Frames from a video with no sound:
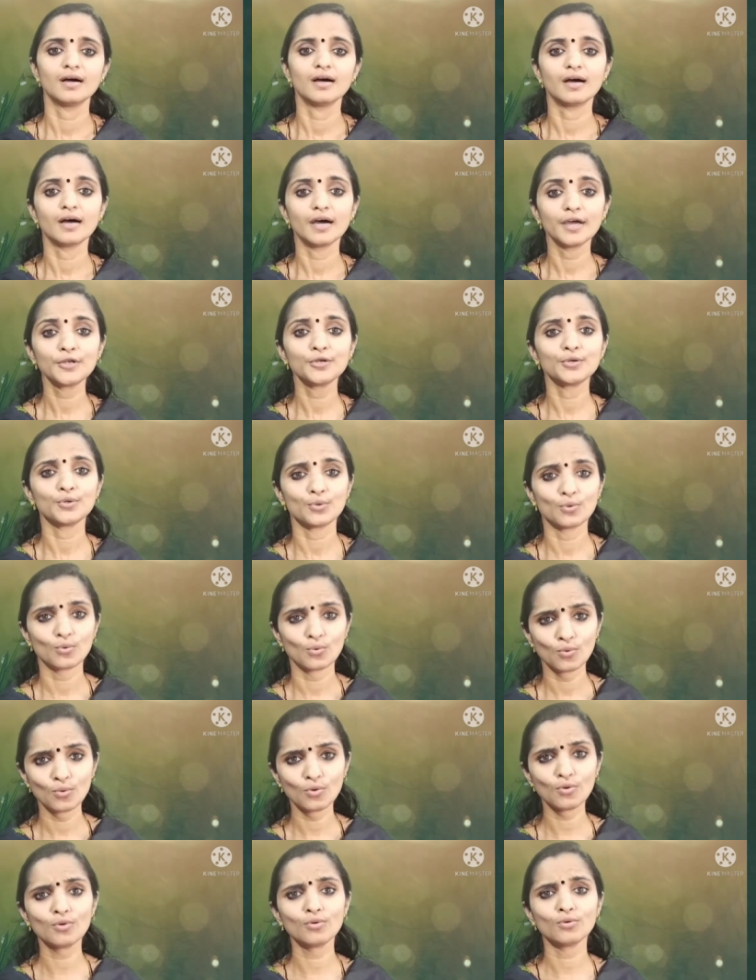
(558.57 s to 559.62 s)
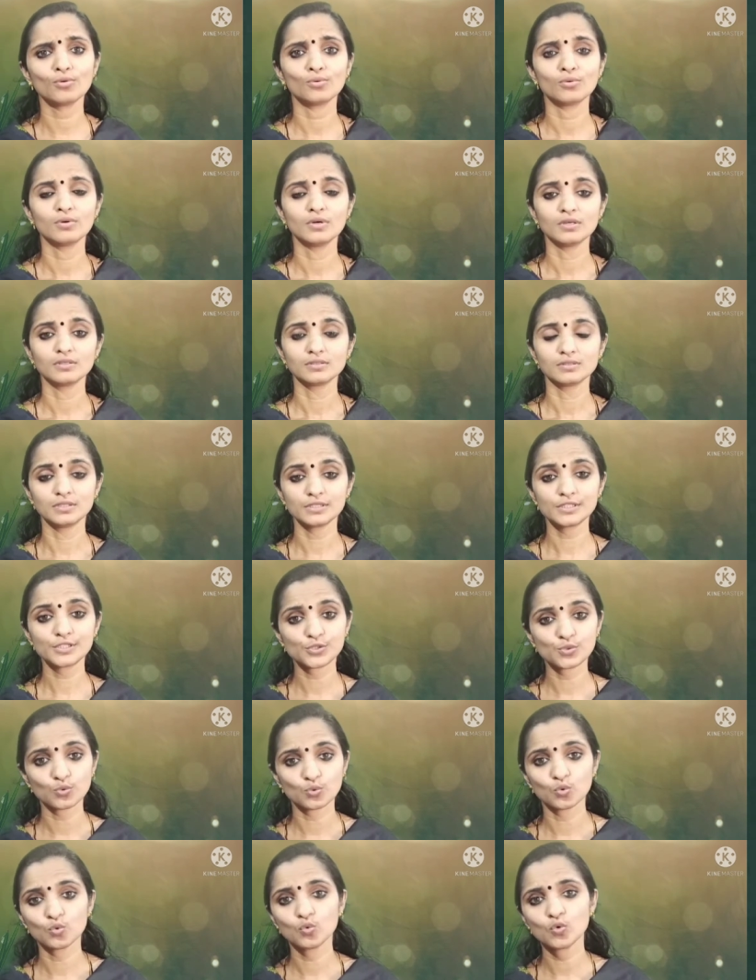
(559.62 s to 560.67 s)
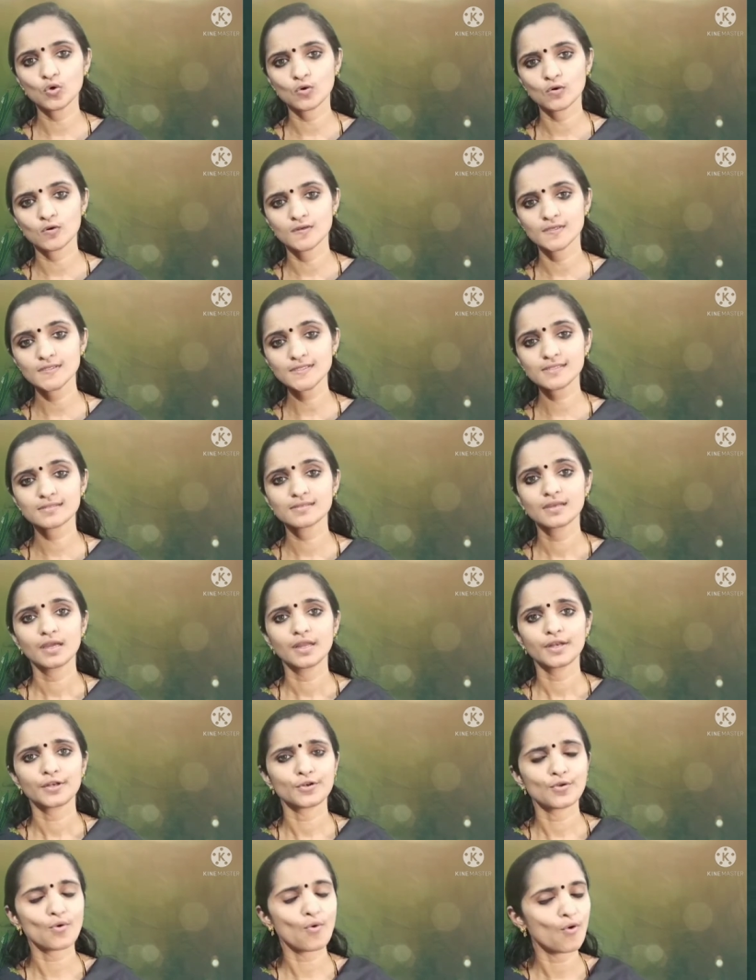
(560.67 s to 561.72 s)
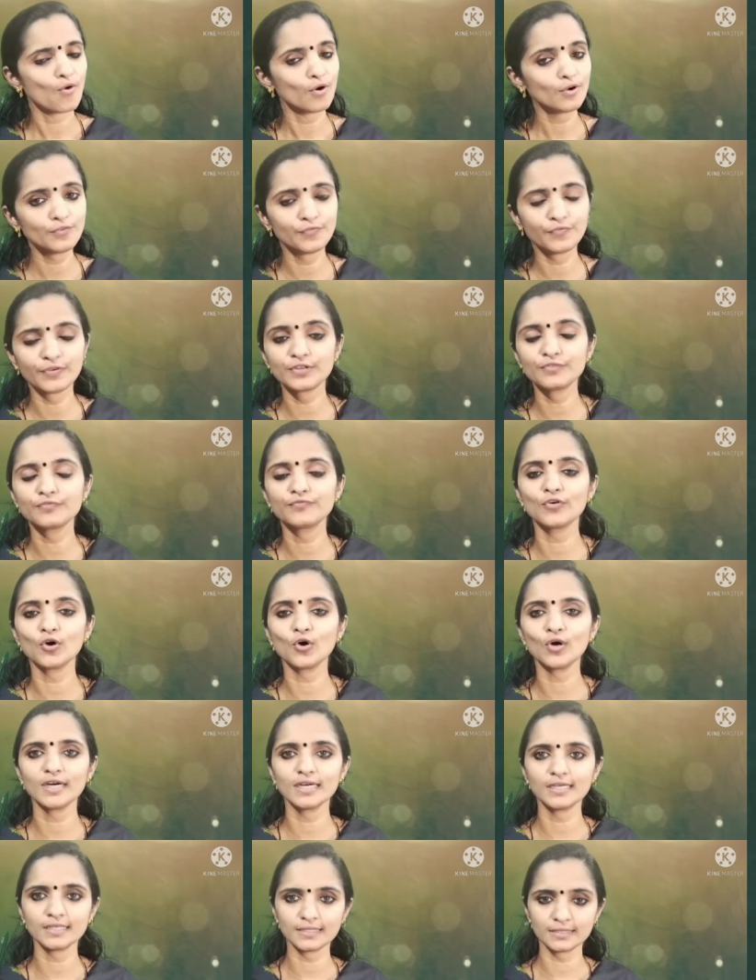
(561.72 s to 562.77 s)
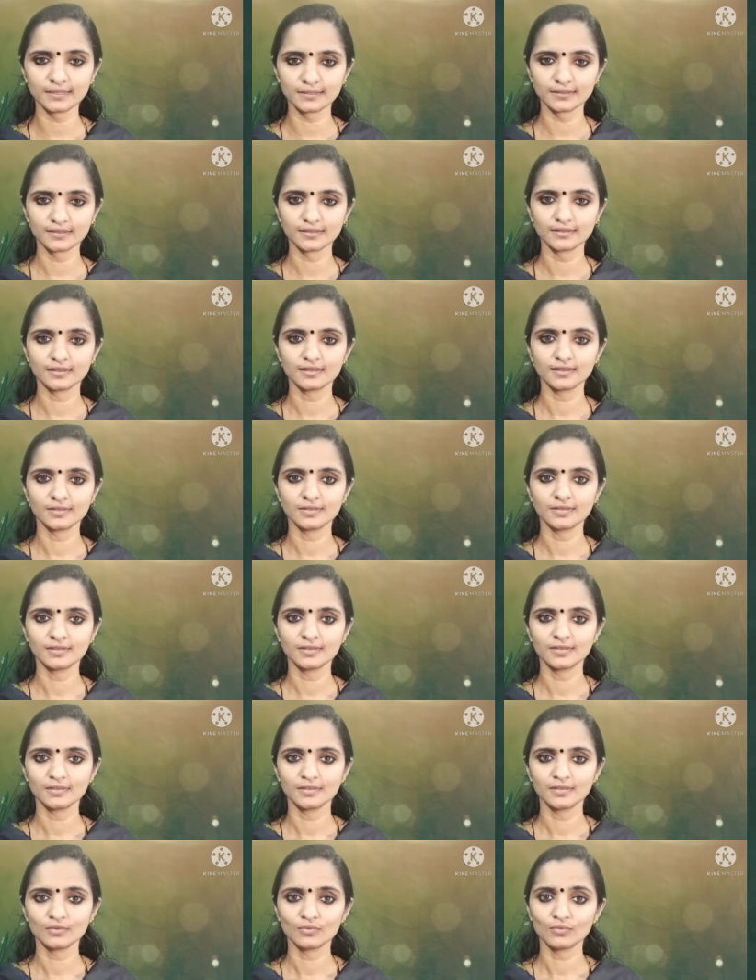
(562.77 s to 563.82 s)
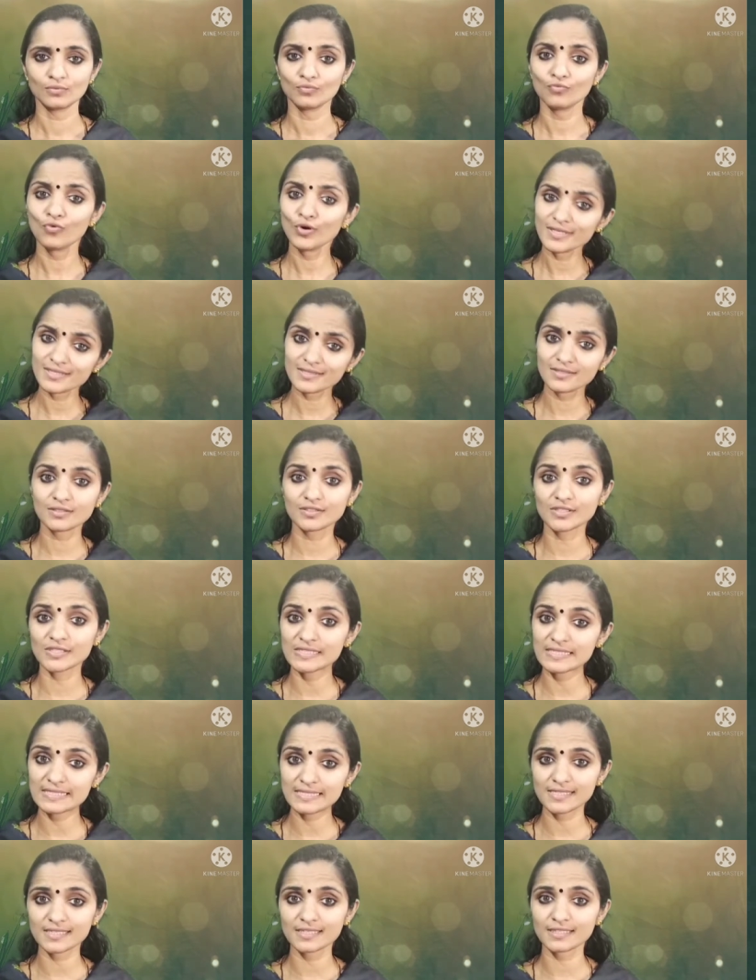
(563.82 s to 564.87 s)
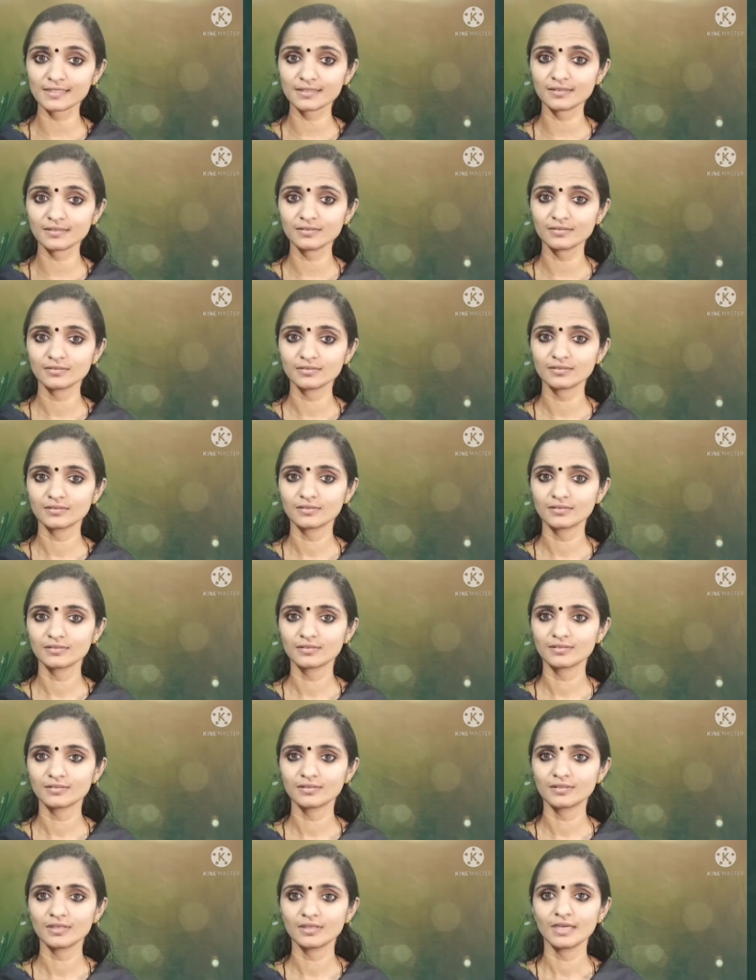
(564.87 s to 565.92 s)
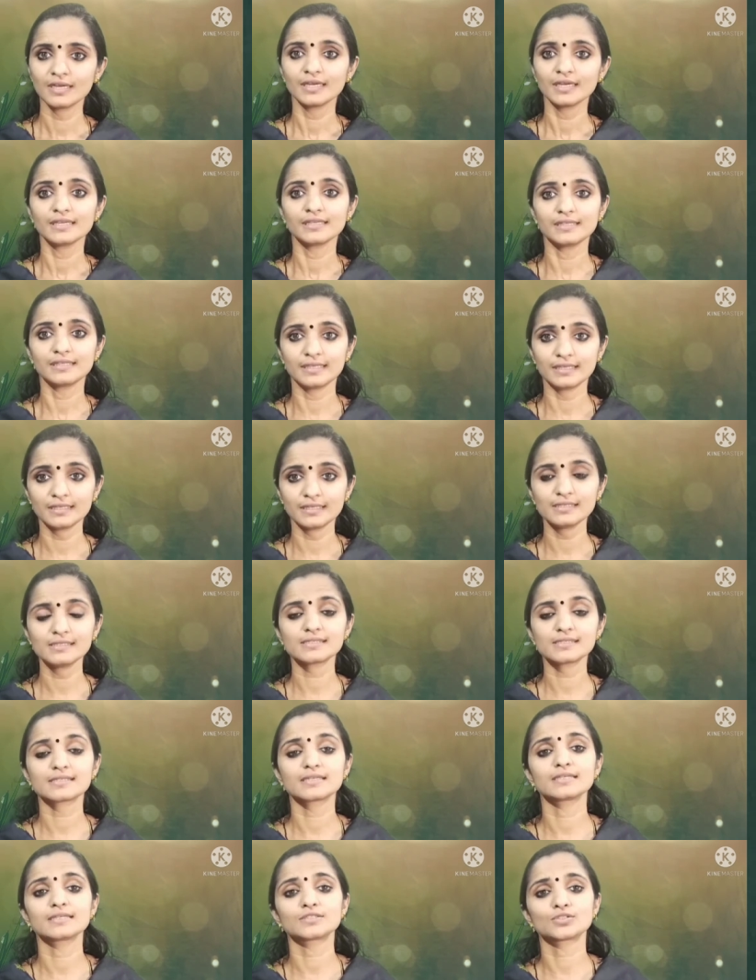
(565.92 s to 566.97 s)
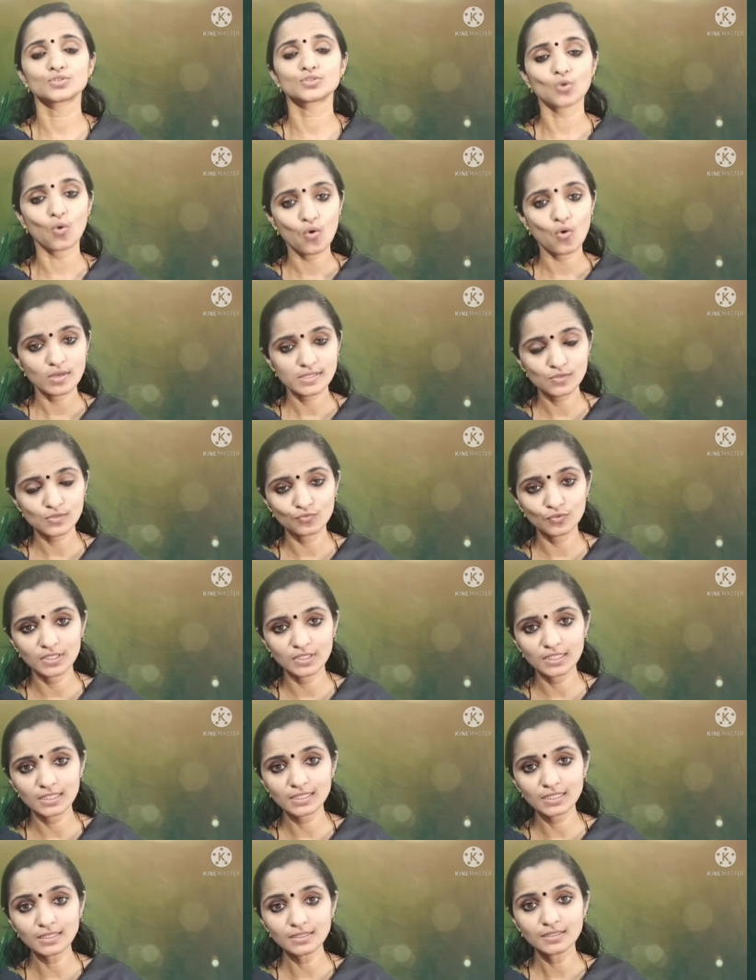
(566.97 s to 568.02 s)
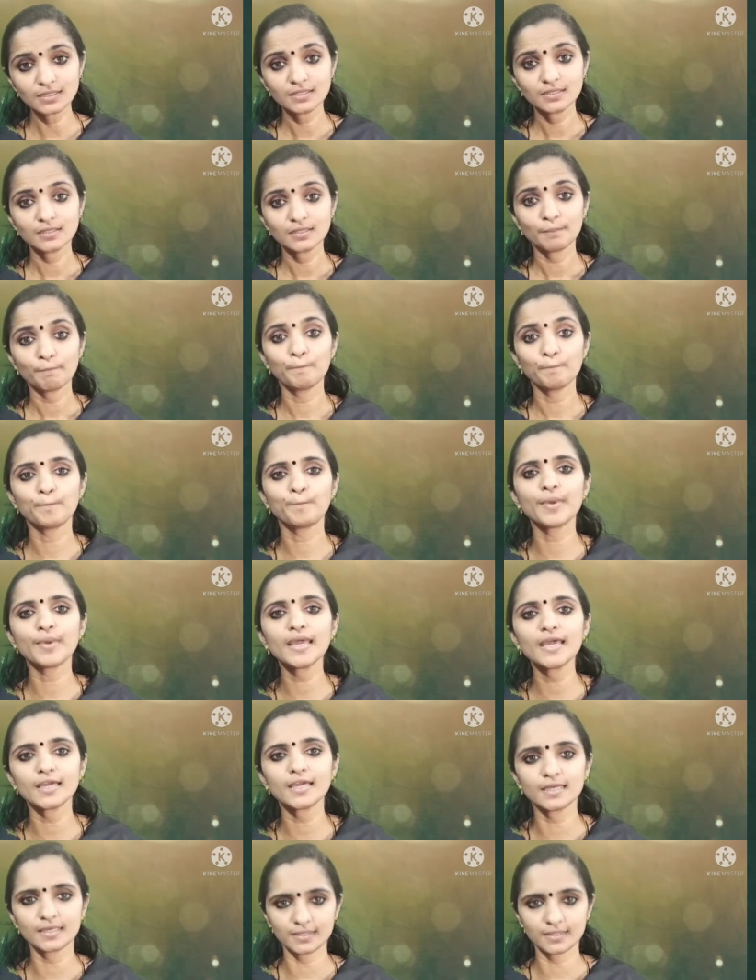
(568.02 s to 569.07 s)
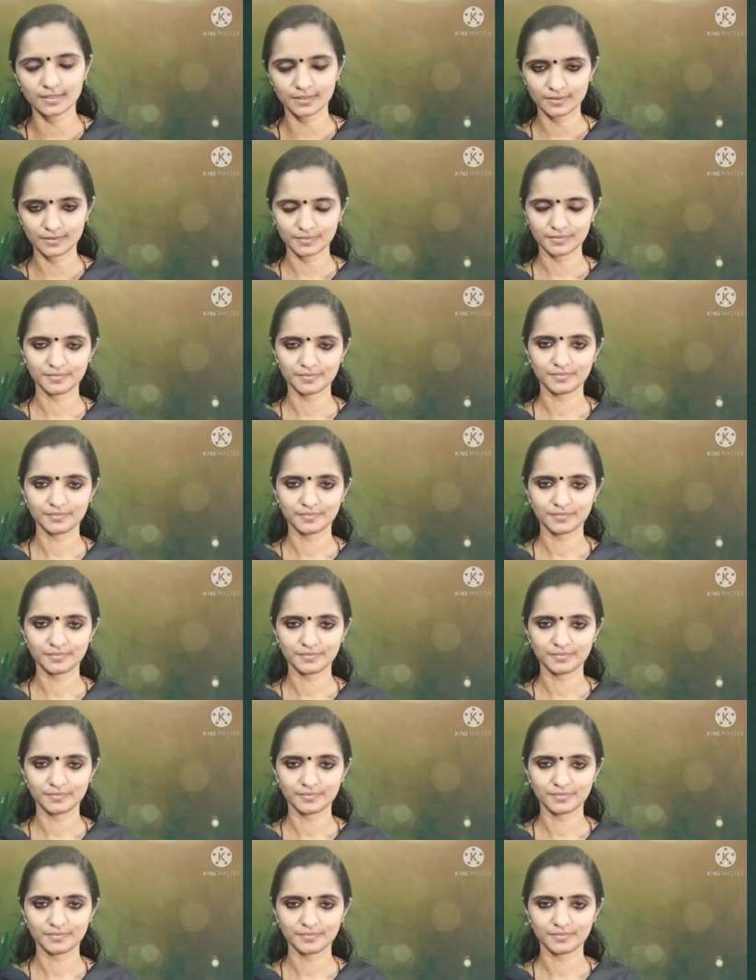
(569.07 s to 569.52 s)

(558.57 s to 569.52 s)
No, the shoe was not fit for her. What is the reason? Yes, her toes were big.